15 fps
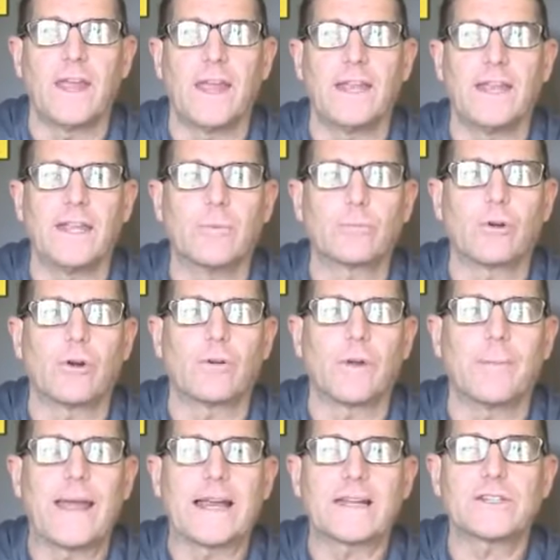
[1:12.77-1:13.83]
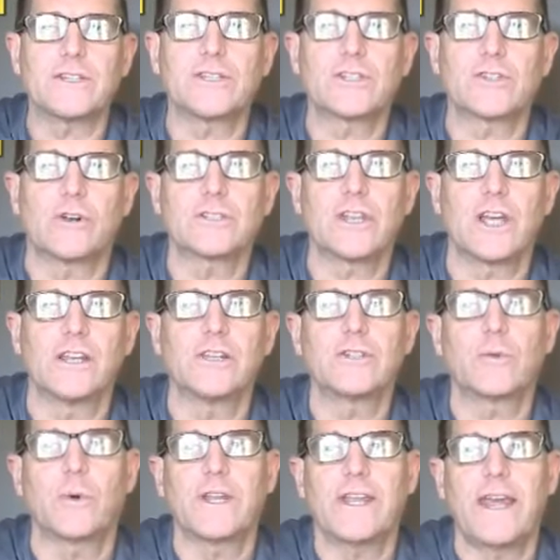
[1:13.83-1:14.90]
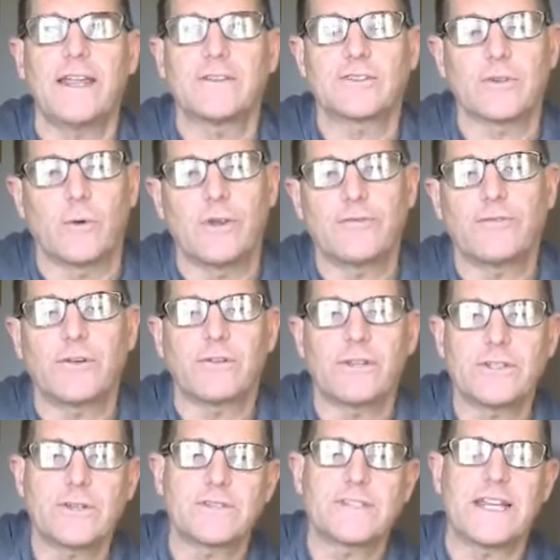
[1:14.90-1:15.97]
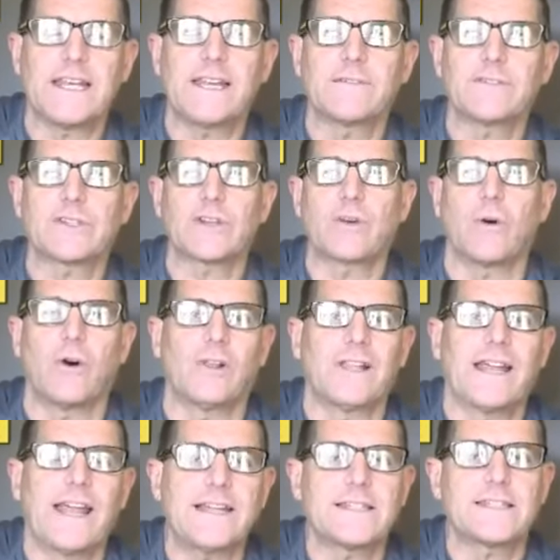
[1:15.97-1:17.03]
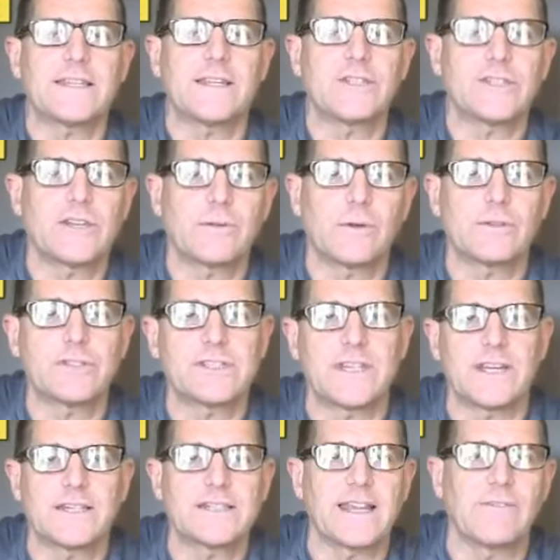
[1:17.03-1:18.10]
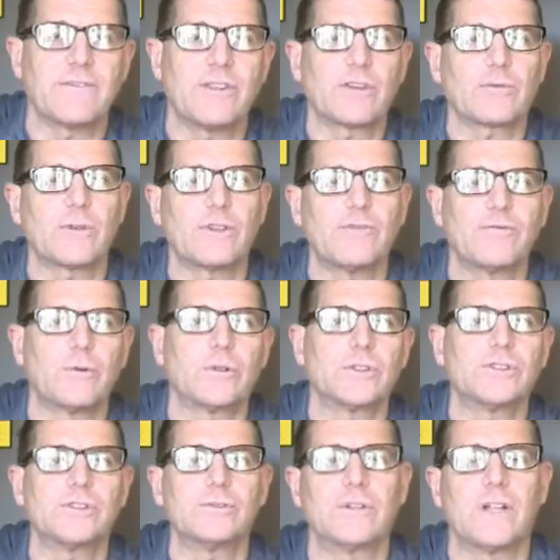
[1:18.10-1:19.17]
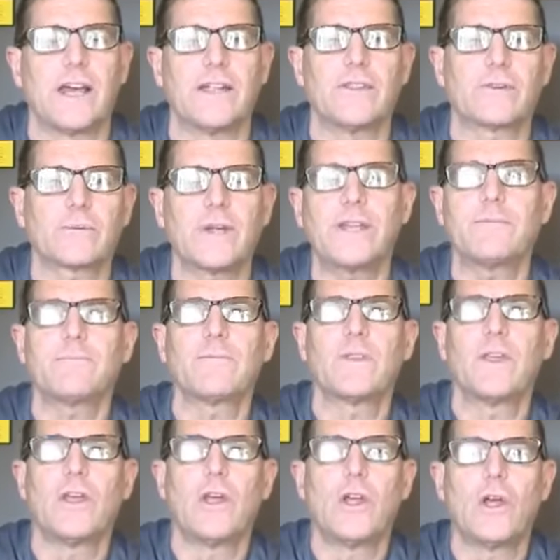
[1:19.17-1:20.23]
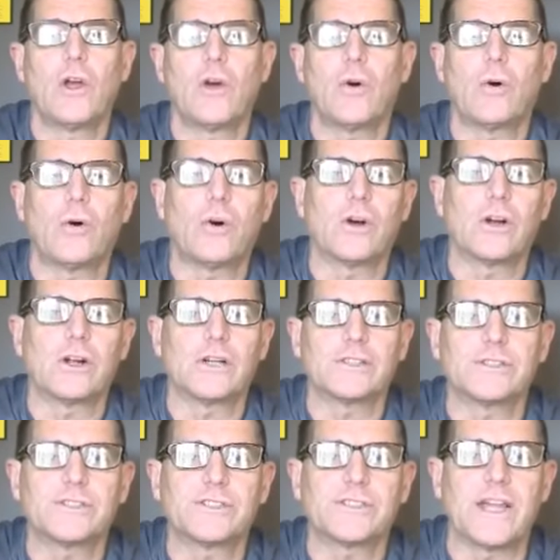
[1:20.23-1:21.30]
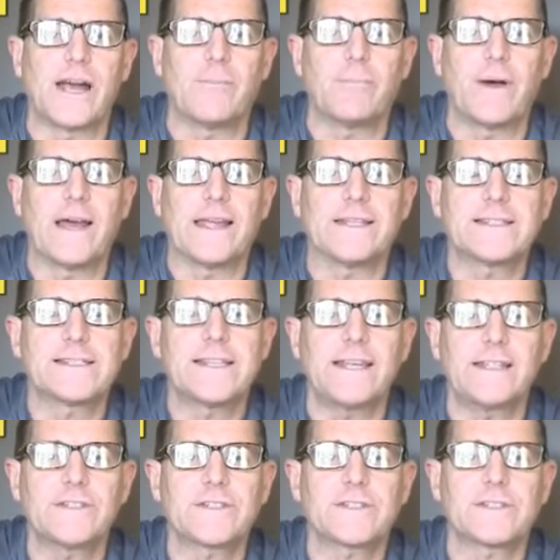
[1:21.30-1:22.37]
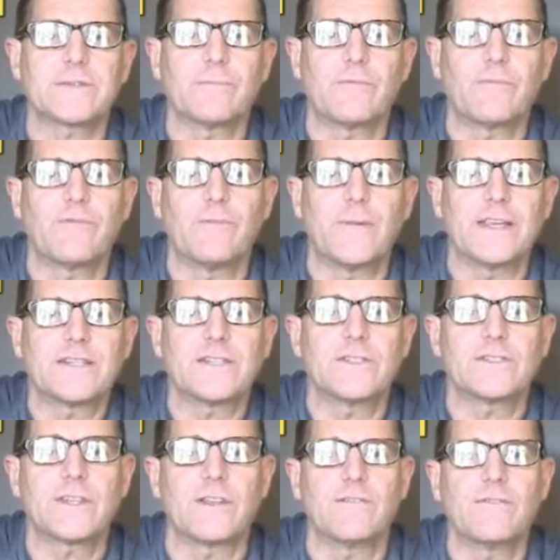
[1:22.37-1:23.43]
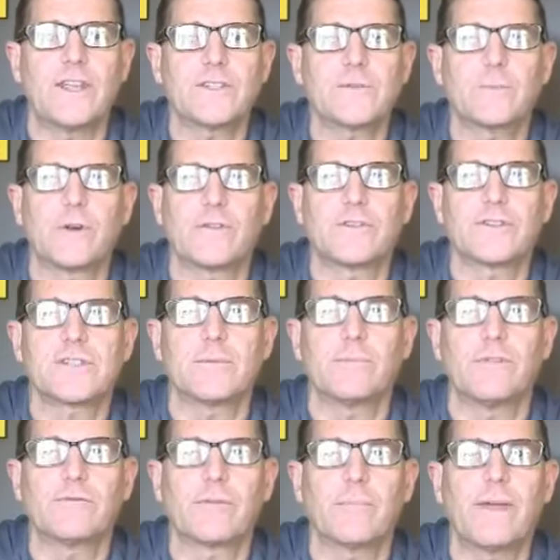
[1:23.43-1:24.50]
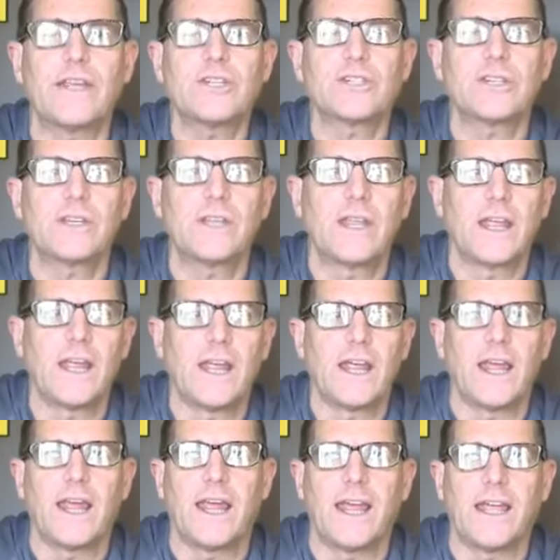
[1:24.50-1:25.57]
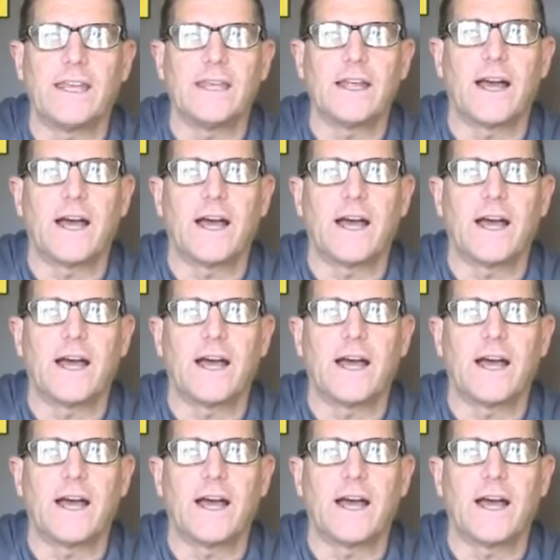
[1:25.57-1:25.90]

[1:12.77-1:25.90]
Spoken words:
And then the program actually starts on the 28th. So if you're interested, give us a call at 860-673-4293. Or stop by and see us. Message us on Facebook for some information. And